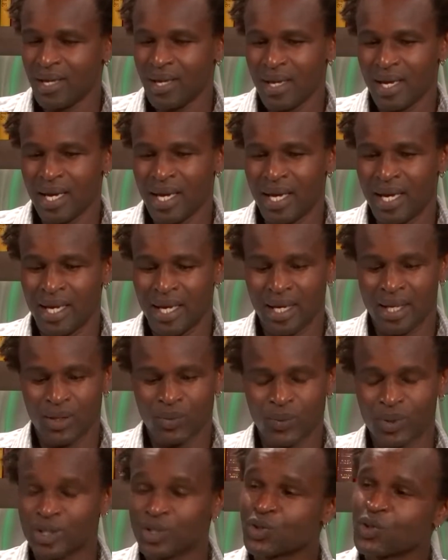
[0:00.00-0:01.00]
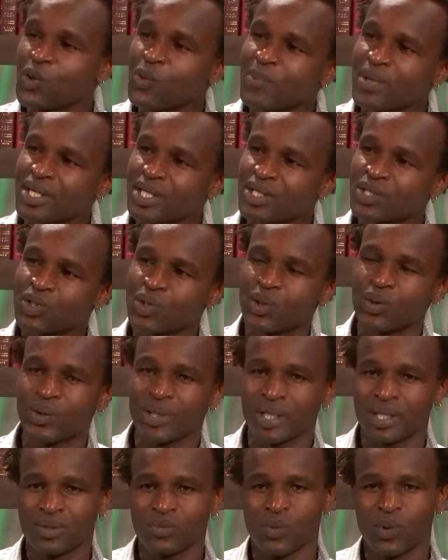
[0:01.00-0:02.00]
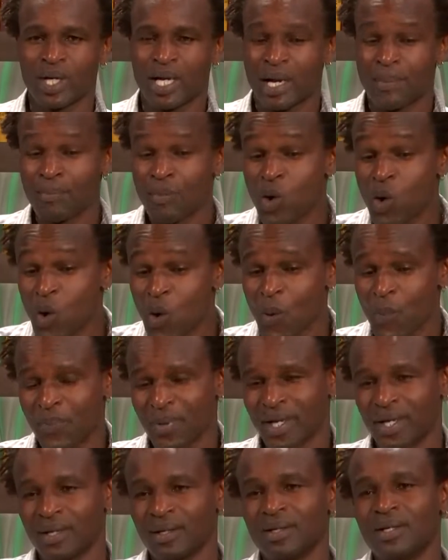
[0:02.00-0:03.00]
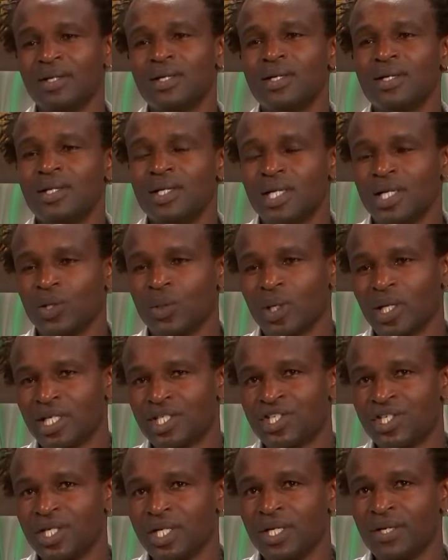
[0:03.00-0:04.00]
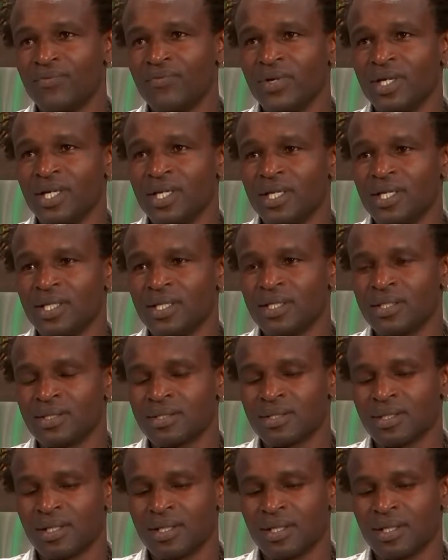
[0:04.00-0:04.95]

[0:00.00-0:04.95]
And with so many stories, what I'm hoping it will achieve is